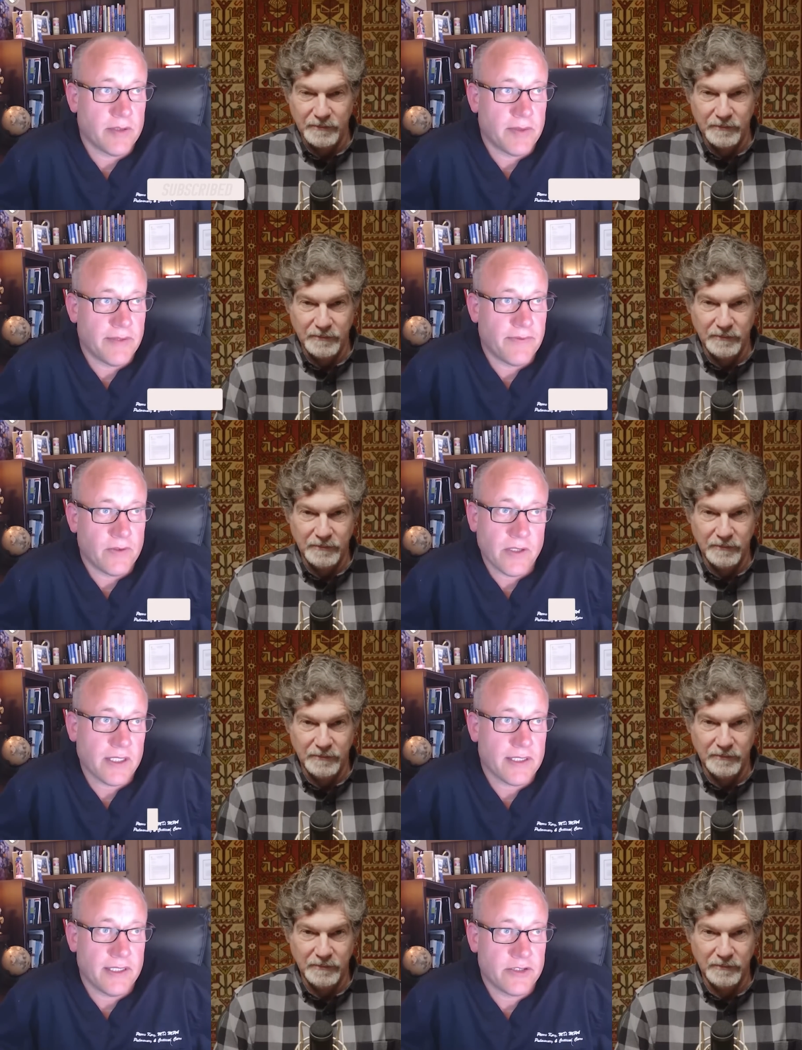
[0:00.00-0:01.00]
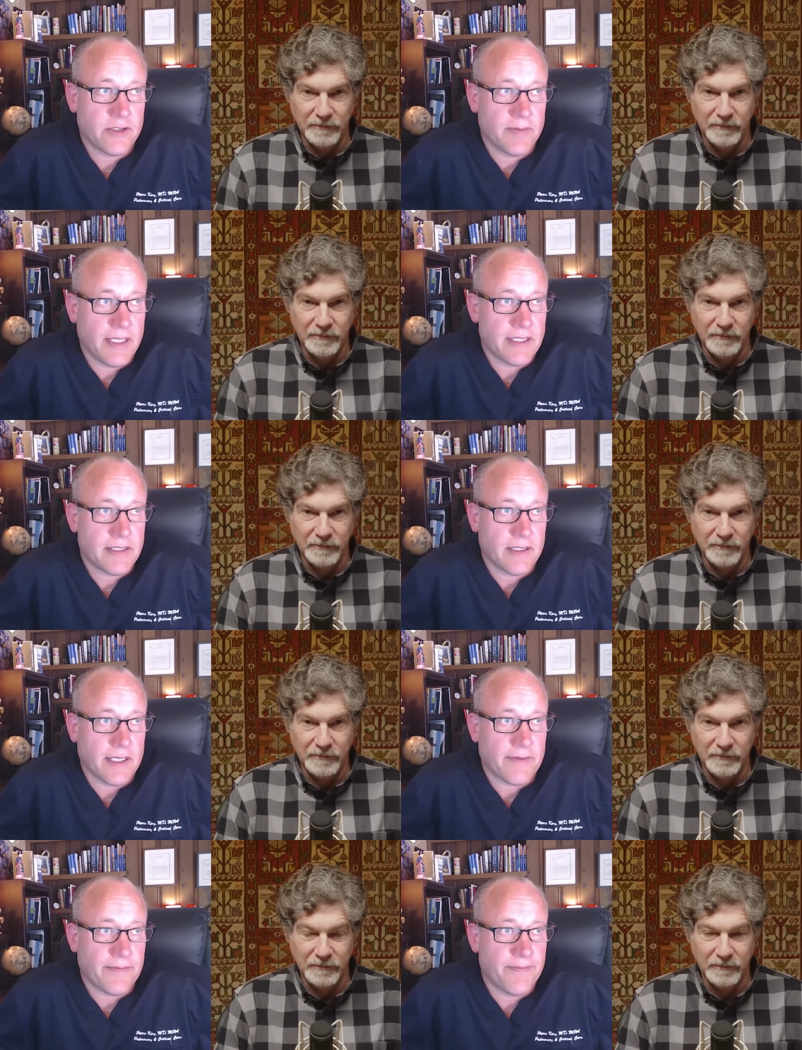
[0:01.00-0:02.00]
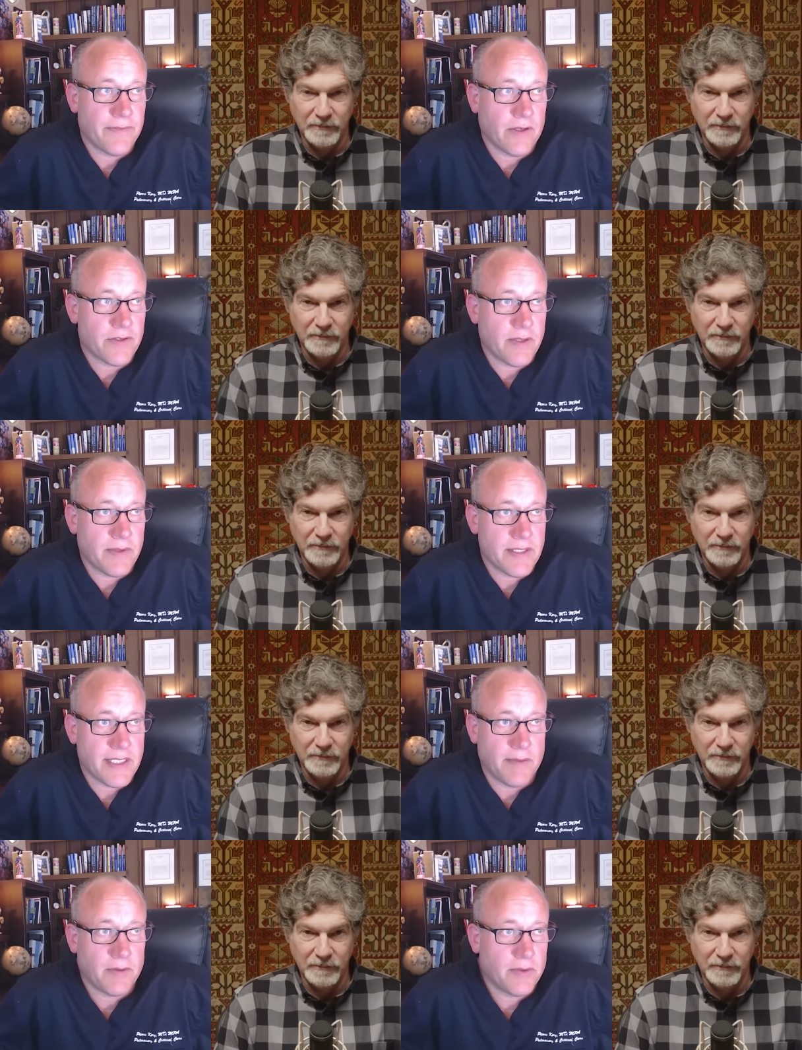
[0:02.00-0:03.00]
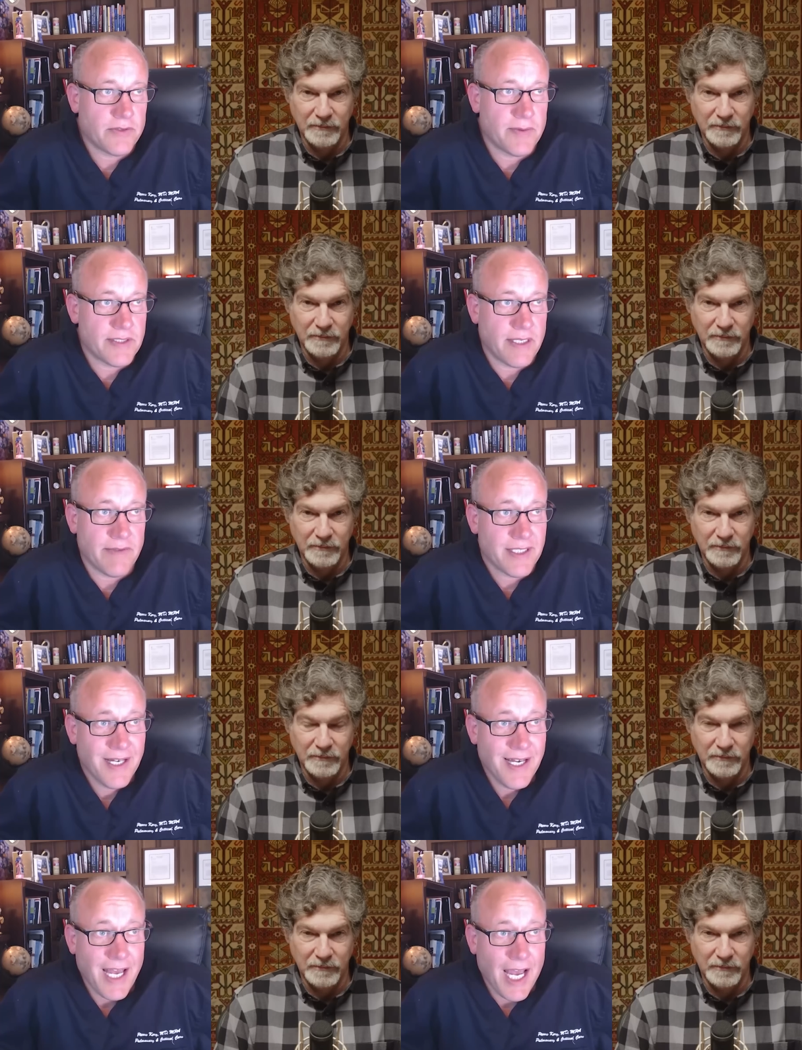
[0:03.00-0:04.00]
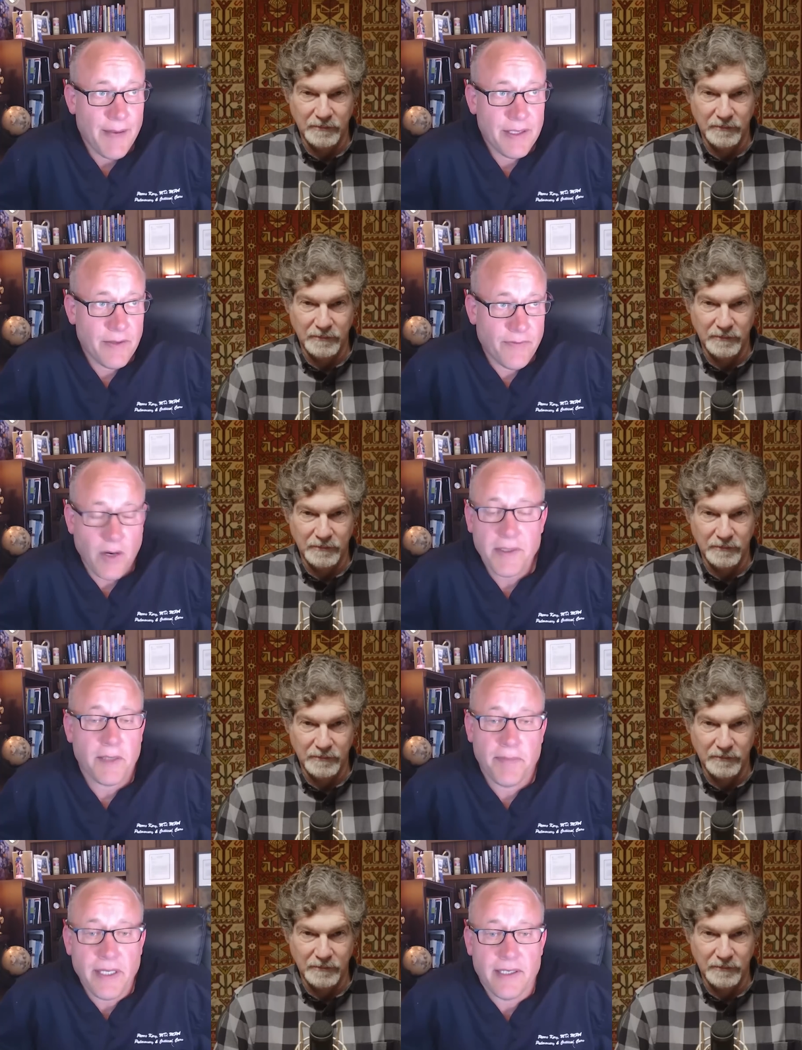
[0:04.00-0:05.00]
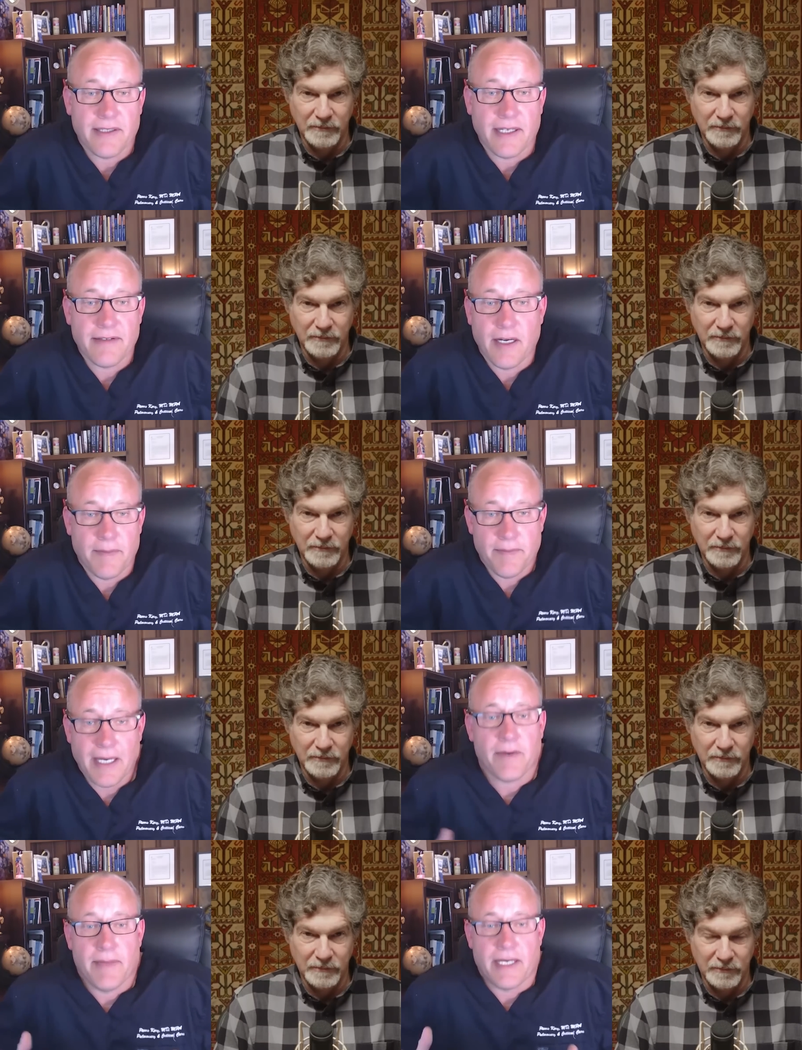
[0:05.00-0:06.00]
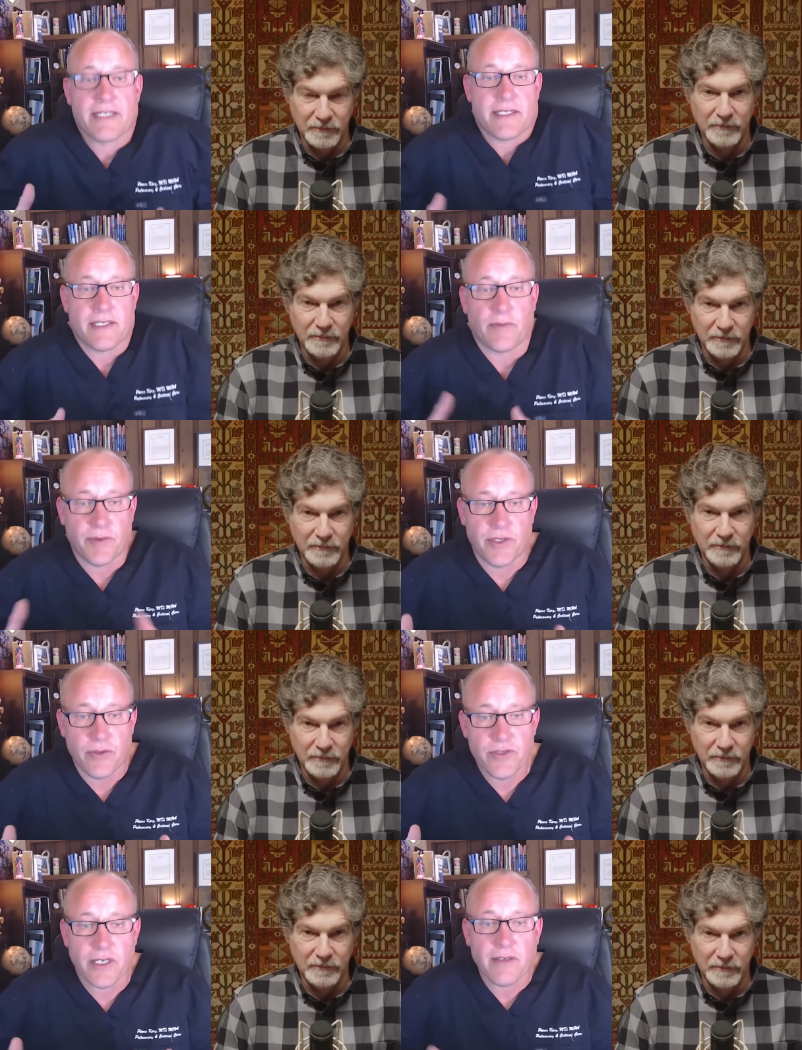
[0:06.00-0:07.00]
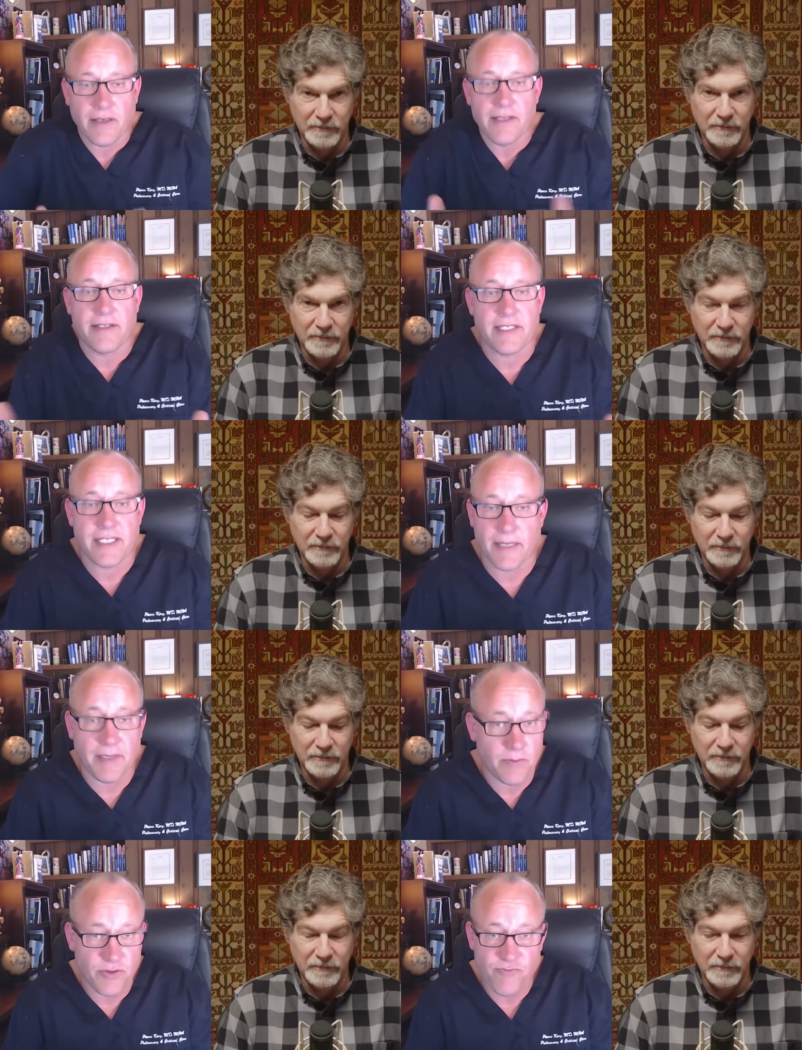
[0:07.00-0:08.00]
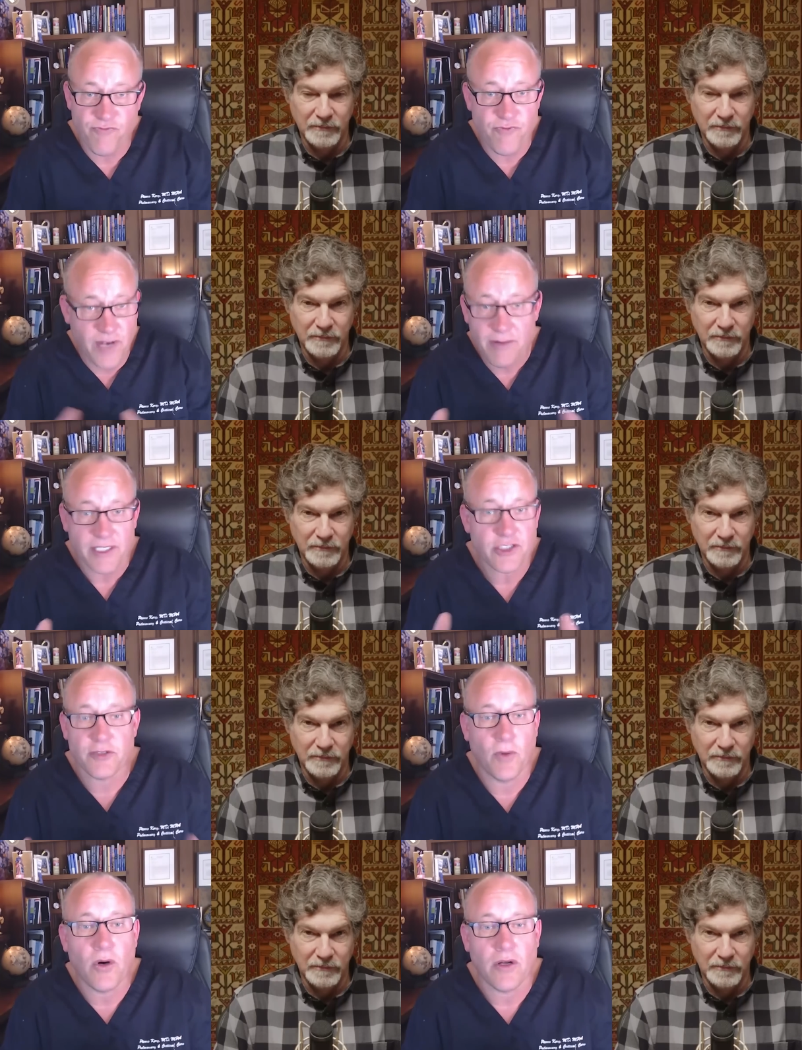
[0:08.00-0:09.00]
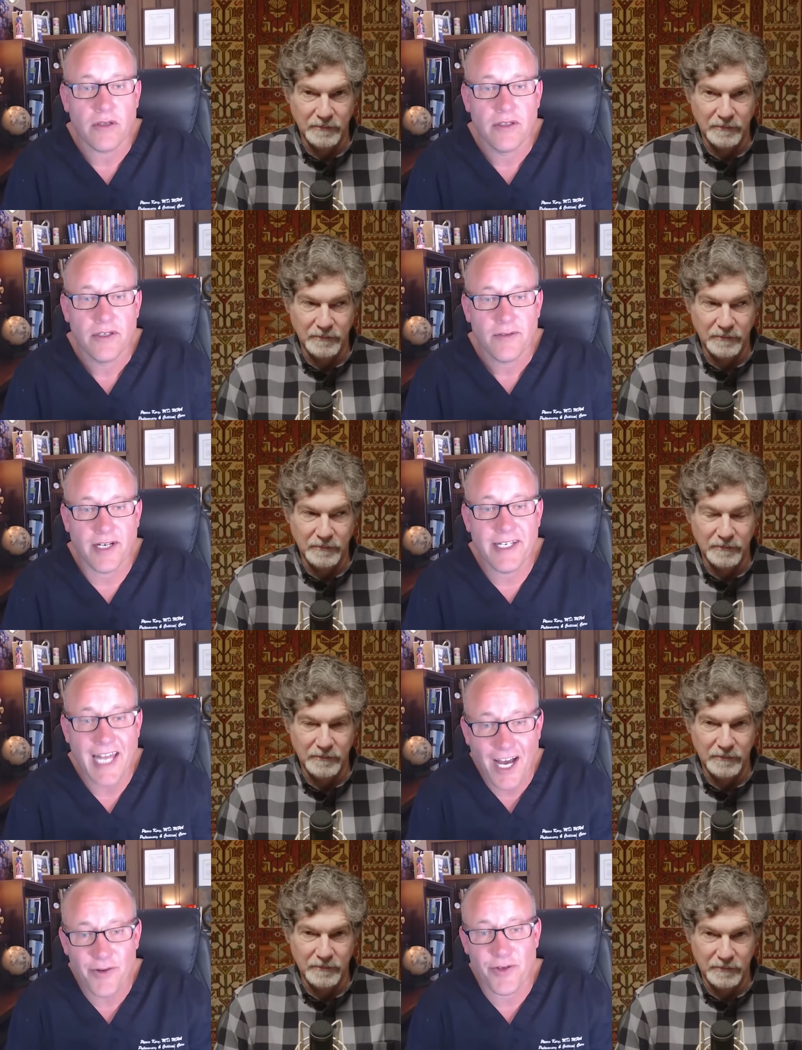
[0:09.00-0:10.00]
Speaker 1: career, but if you look at the history of medicine, like, you know, some of the seminal books from the 70s, I mean, the pharmacopoeia at that time, the amount of medicines that we were using in disease, I mean, it was very small Right